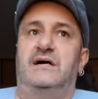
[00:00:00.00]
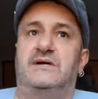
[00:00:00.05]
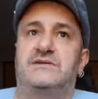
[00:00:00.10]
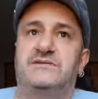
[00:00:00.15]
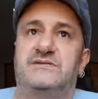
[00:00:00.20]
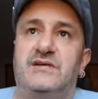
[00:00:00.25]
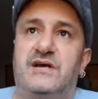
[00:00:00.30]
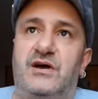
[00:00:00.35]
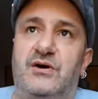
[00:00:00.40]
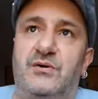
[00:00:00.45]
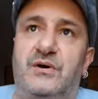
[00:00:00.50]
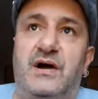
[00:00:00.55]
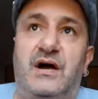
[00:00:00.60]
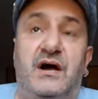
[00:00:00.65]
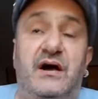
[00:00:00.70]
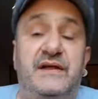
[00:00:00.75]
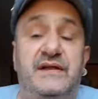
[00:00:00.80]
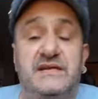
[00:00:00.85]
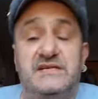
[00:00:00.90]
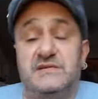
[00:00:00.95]
So
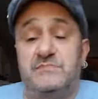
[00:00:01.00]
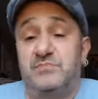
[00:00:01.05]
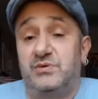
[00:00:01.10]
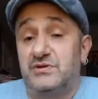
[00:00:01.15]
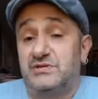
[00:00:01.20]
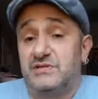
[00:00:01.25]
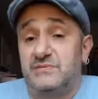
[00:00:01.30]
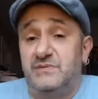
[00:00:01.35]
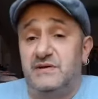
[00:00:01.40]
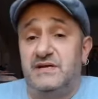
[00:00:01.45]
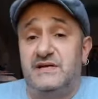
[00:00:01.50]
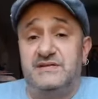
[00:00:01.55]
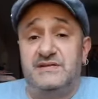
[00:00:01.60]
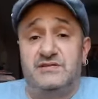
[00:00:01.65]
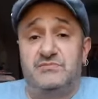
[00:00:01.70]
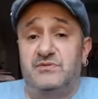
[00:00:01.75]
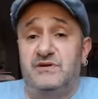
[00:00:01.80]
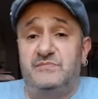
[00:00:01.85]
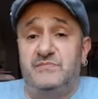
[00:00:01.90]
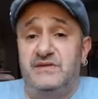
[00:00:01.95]
I think there's a possibility
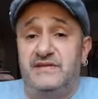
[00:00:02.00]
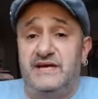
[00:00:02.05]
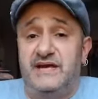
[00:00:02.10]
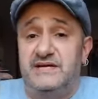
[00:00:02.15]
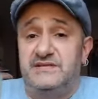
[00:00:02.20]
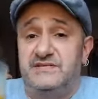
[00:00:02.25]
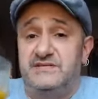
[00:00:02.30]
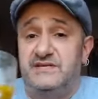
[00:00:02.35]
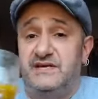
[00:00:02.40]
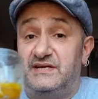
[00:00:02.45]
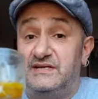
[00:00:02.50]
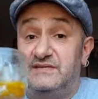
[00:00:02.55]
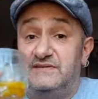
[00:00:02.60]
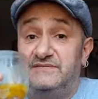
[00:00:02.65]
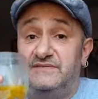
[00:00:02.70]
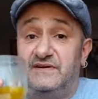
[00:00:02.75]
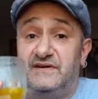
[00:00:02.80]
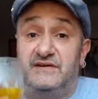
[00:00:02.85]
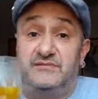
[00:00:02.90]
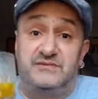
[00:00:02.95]
this won't be that entertaining a
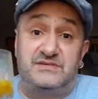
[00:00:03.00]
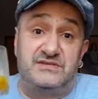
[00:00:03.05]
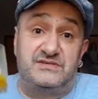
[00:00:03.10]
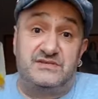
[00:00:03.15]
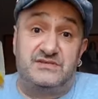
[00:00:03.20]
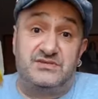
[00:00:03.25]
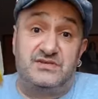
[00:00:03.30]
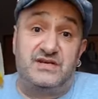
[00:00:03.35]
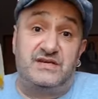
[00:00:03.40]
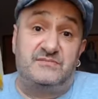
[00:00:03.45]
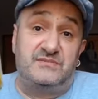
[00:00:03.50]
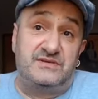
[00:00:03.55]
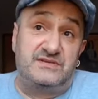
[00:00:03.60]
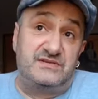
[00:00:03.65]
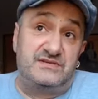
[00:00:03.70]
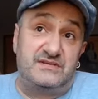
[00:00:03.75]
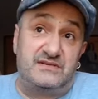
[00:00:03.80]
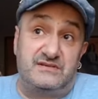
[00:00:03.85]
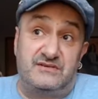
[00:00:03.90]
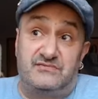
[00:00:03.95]
fight, which is a shame because
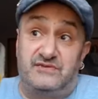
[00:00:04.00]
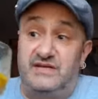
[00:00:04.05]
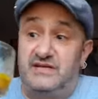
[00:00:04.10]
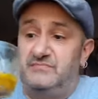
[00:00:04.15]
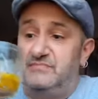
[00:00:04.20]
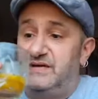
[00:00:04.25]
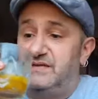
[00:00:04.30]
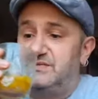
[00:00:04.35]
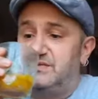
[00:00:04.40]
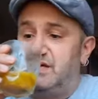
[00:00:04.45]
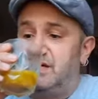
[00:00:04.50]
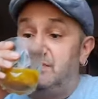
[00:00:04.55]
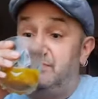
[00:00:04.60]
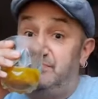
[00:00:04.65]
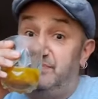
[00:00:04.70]
it's a great matchup.